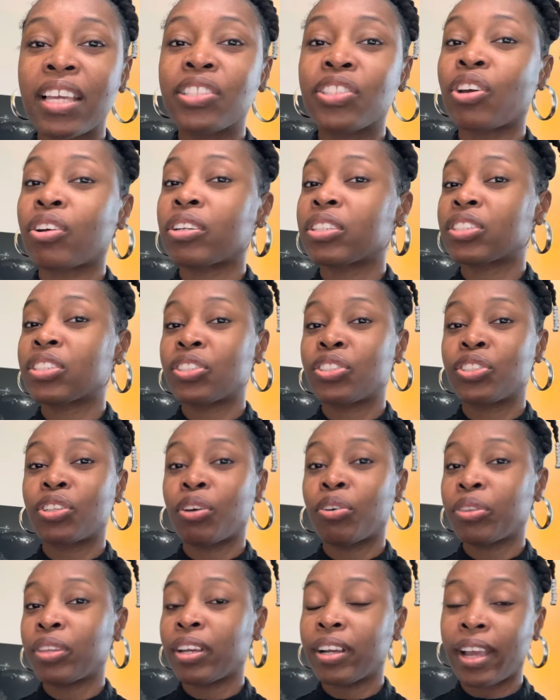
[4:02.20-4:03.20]
started to
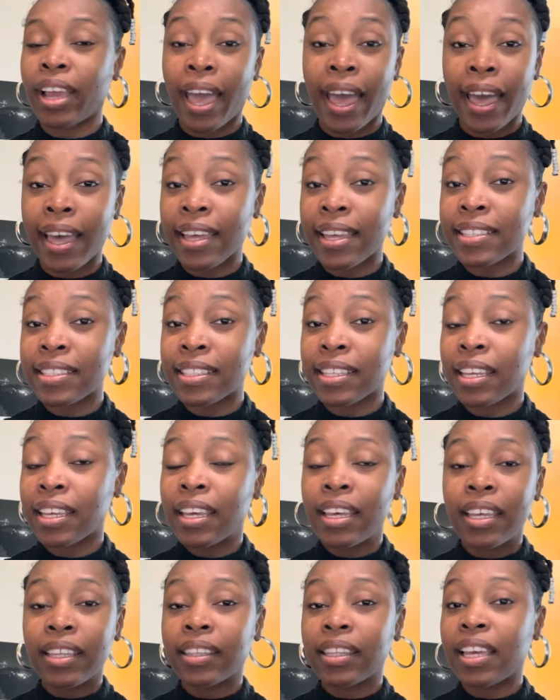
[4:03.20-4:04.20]
show their ass.
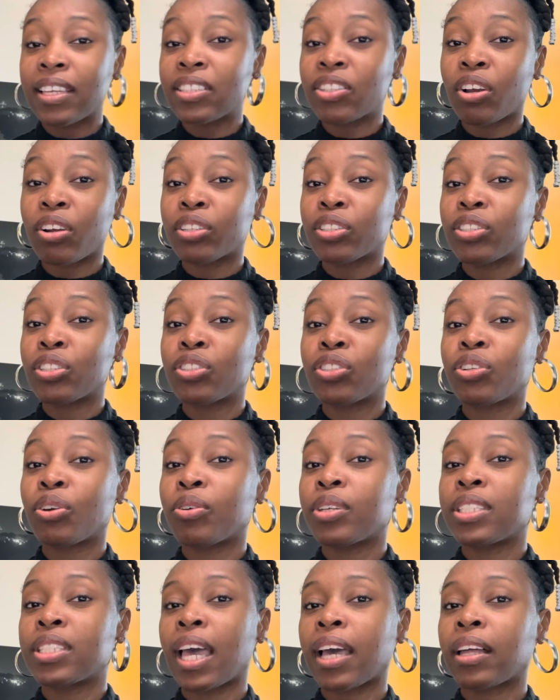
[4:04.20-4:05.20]
They started to show
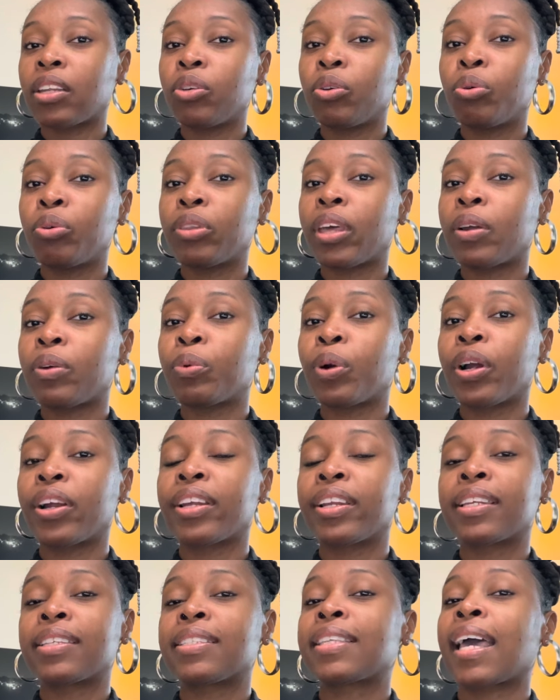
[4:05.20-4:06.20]
exactly who they were
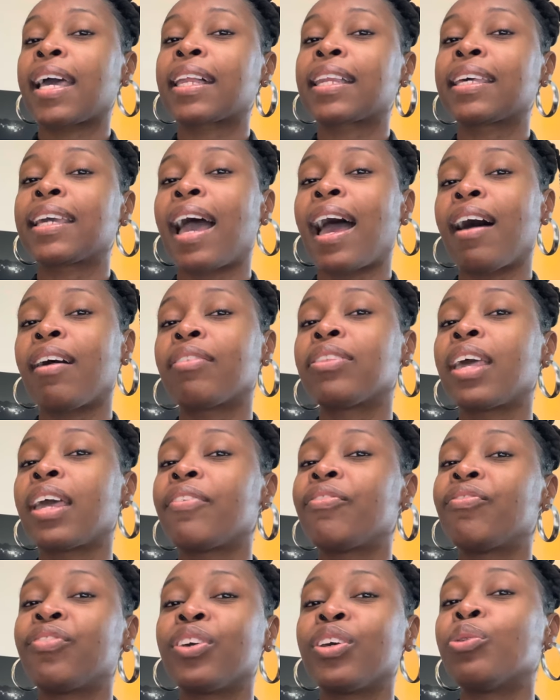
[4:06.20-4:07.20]
and exactly how they
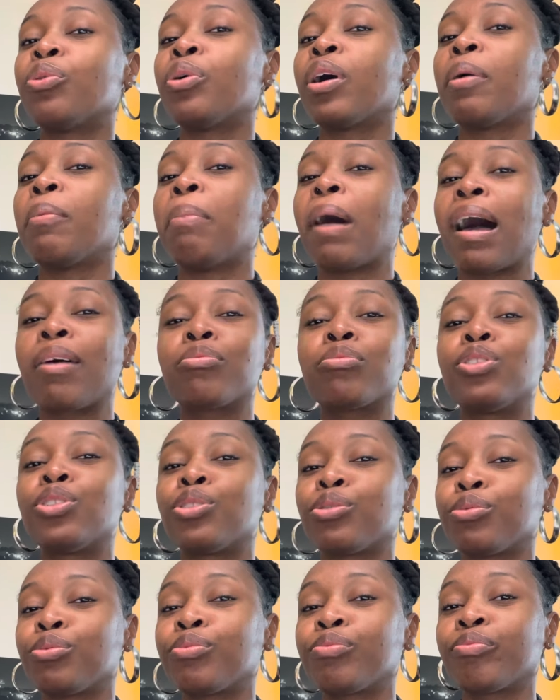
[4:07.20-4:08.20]
feel about
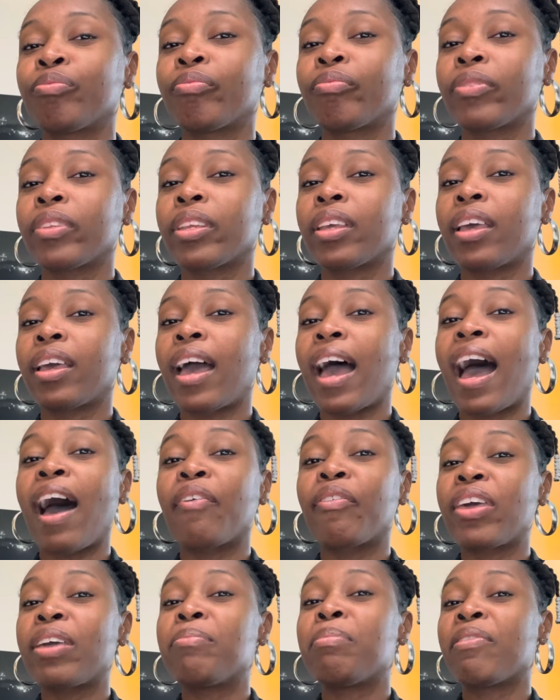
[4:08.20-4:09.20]
you. How
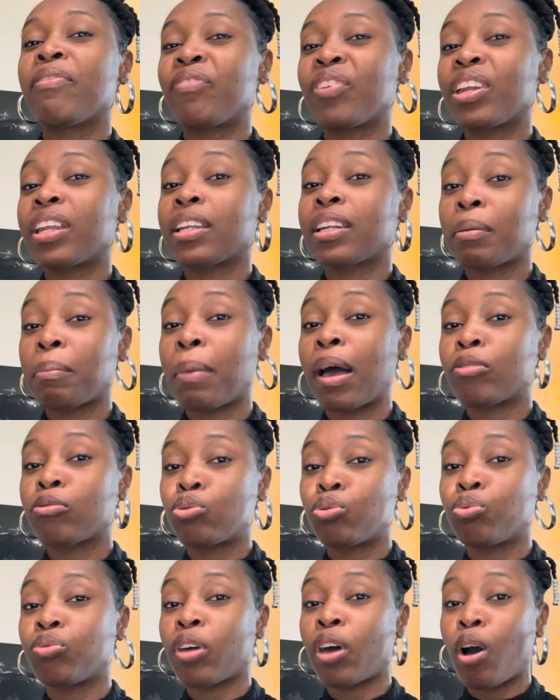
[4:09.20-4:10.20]
they've been feeling about
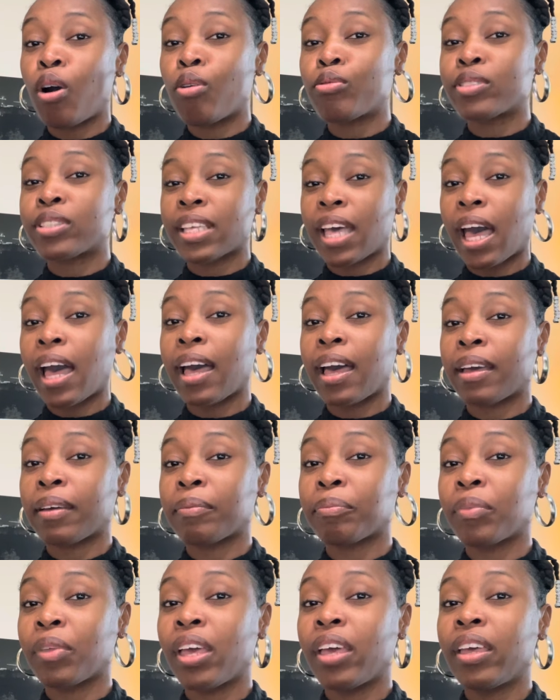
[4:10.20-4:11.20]
you the whole time.
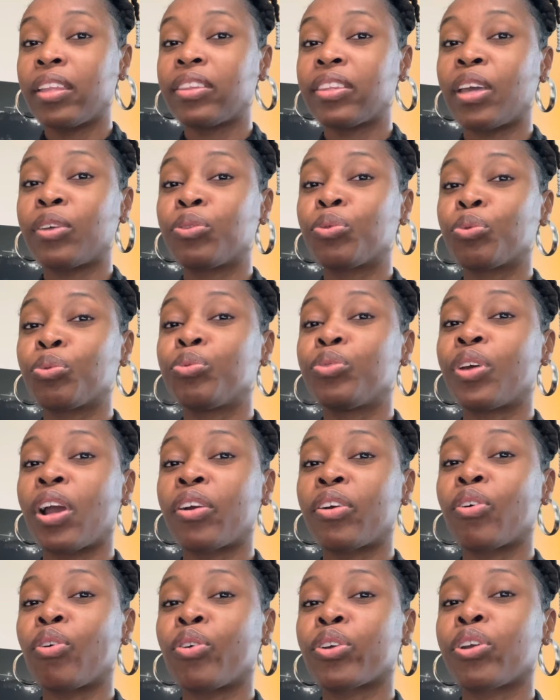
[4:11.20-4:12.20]
They threw
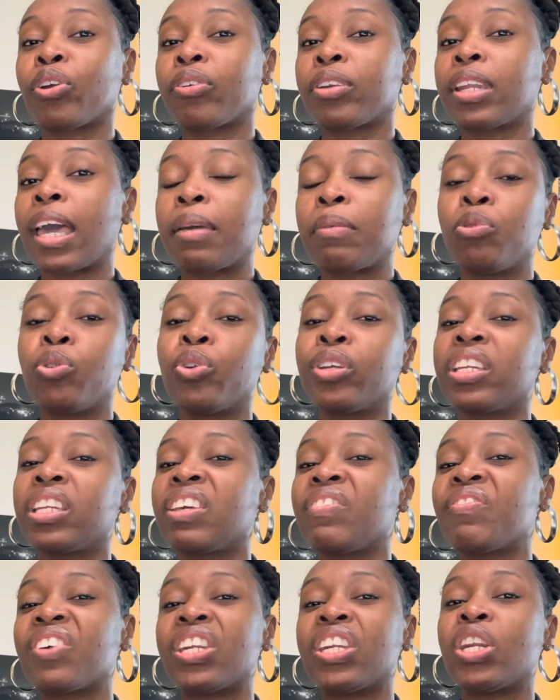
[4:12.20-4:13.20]
dirt on your name. You didn't
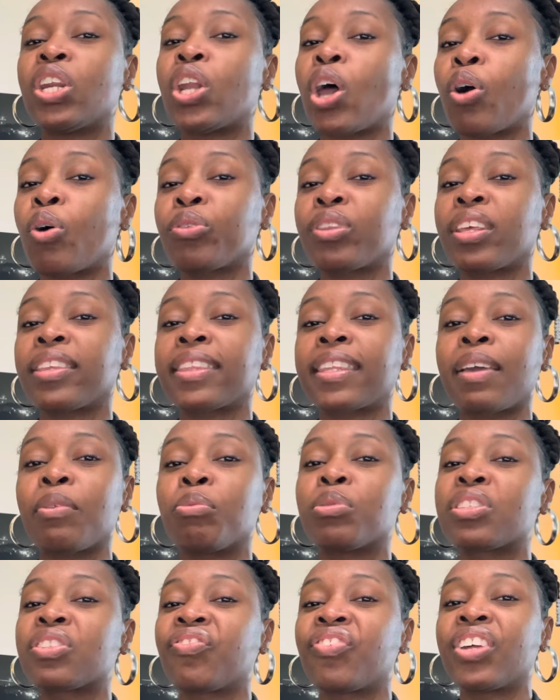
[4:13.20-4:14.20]
even know that they
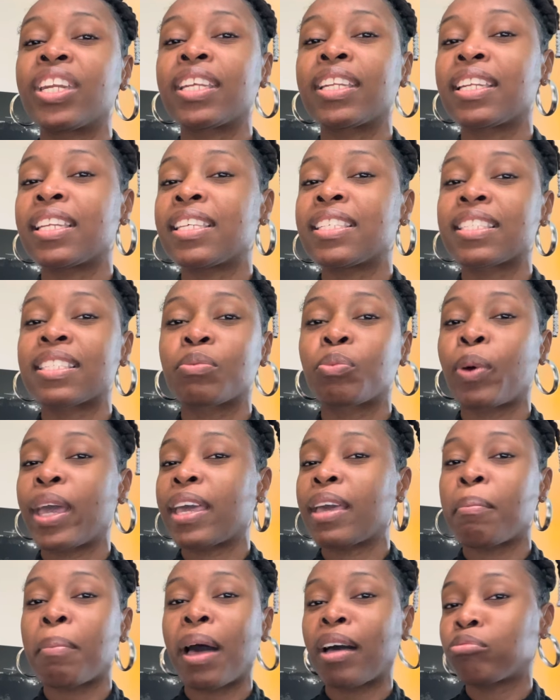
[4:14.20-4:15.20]
was feeling this way
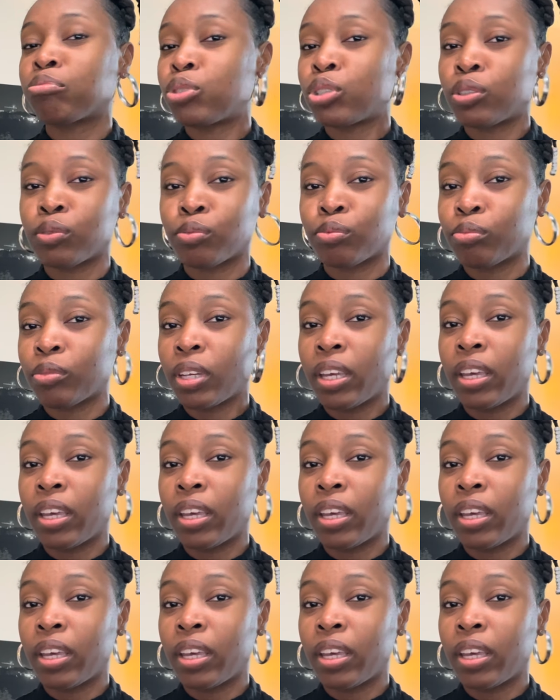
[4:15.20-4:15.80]
about you.